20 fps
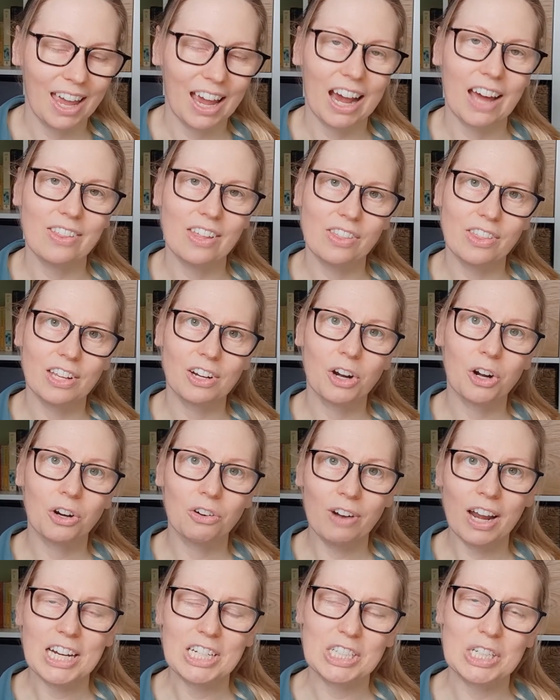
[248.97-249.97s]
And then the
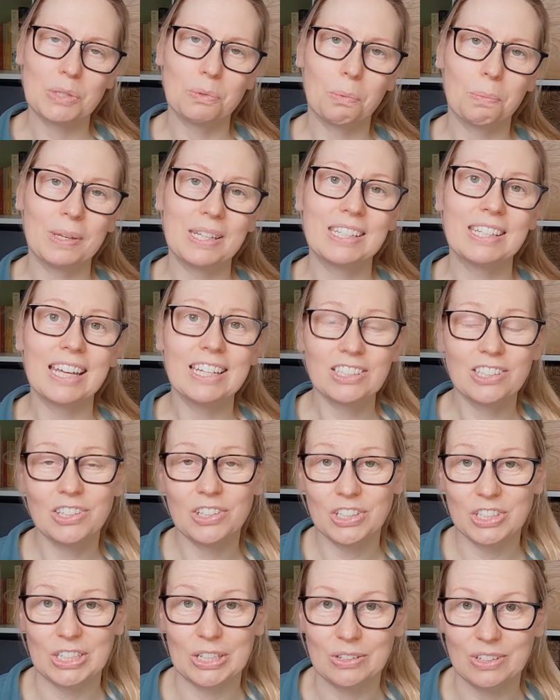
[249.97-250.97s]
corrections will be sent to
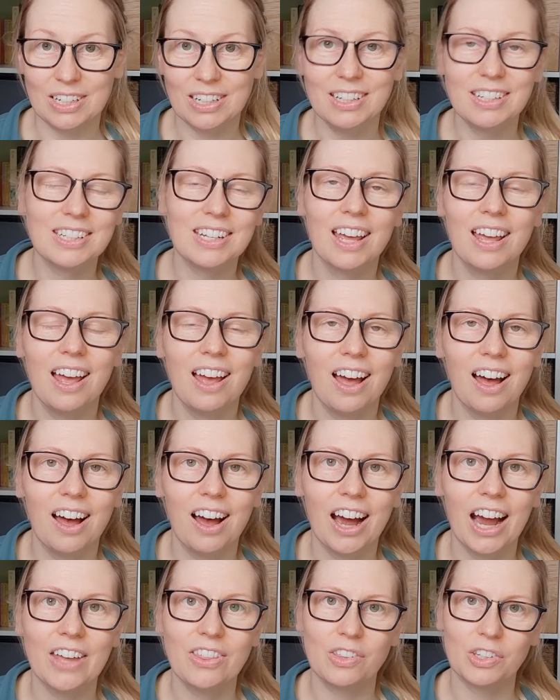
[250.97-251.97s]
the student.
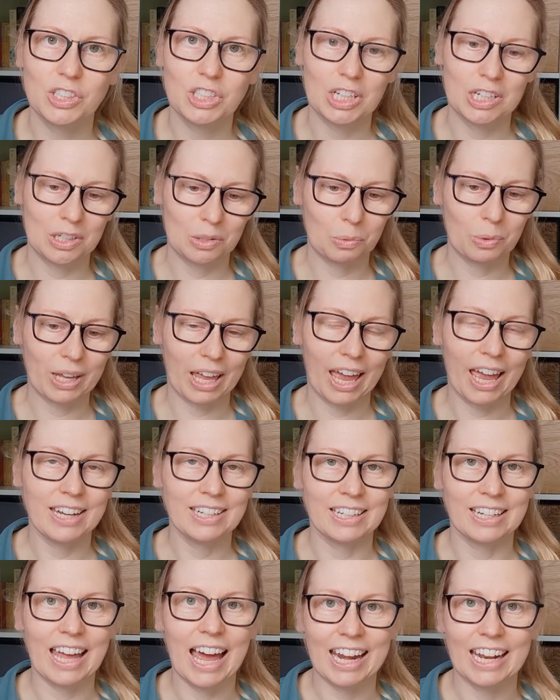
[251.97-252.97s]
Either the student will
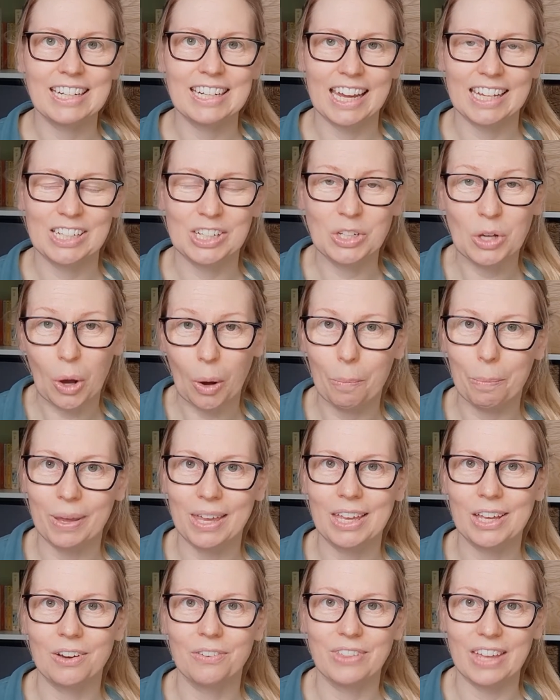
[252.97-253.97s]
get an annotated
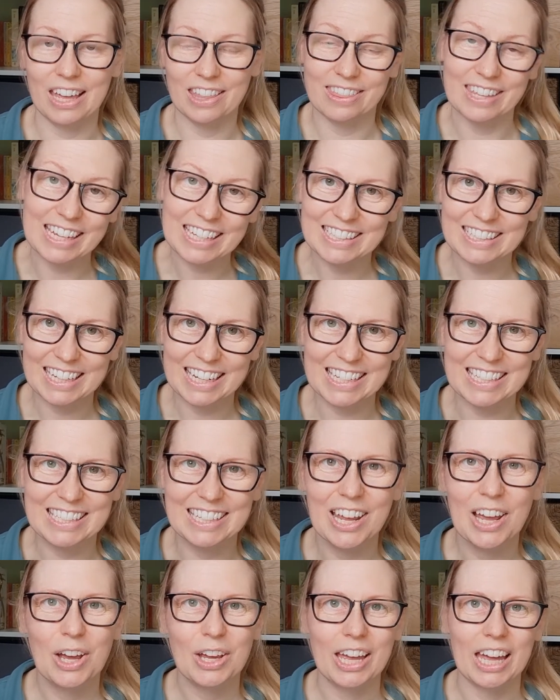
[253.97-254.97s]
copy of their
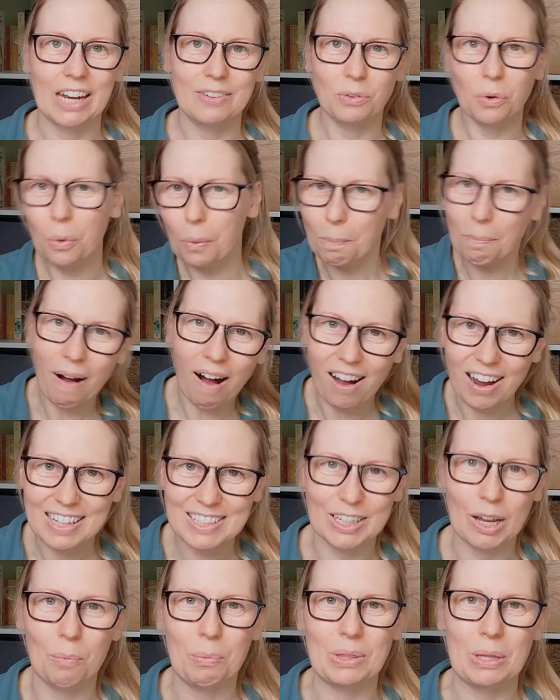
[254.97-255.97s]
thesis, kind of all
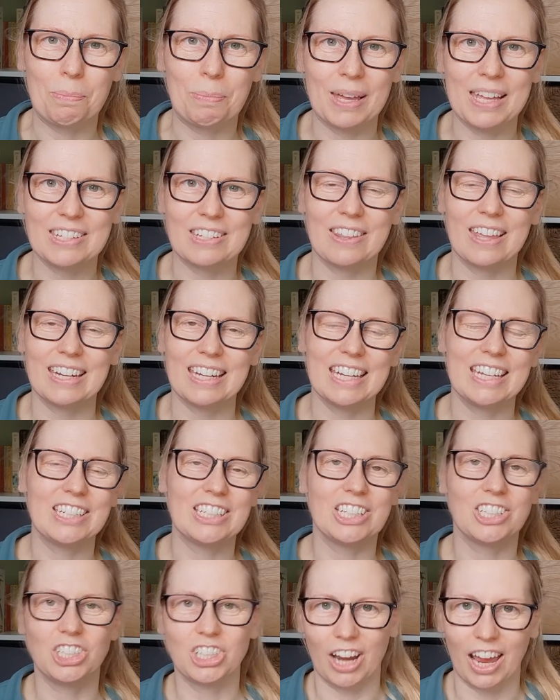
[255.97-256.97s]
marked up with the bits that they need
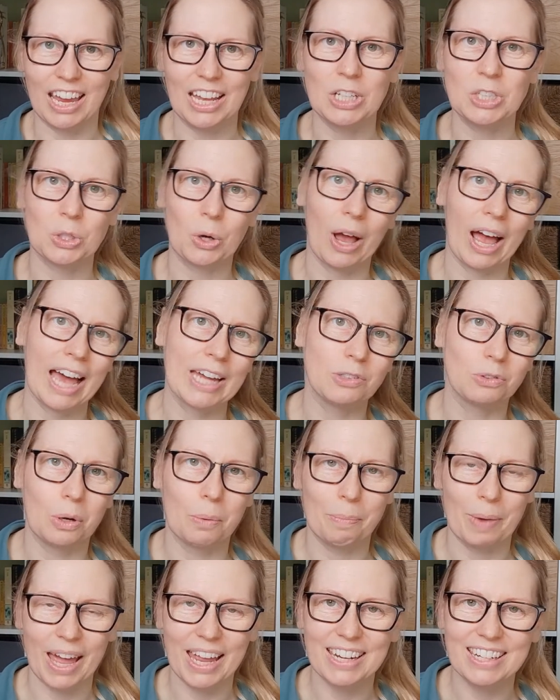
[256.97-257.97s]
to change or add or
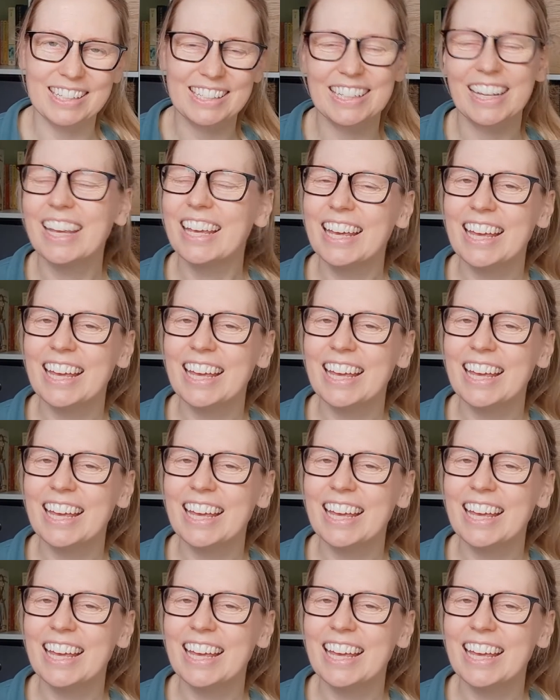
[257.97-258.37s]
amend.